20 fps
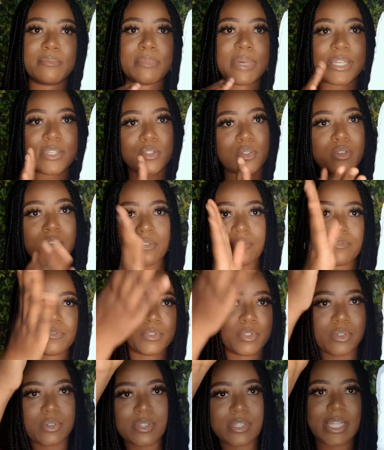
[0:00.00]
my stuff
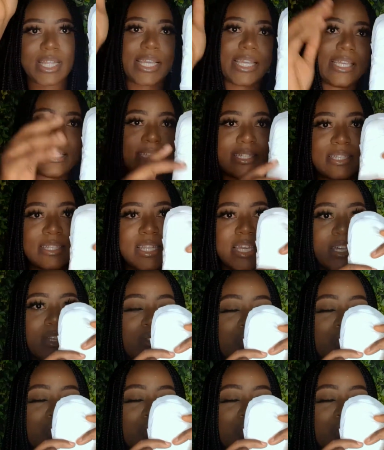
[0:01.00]
does like a snake,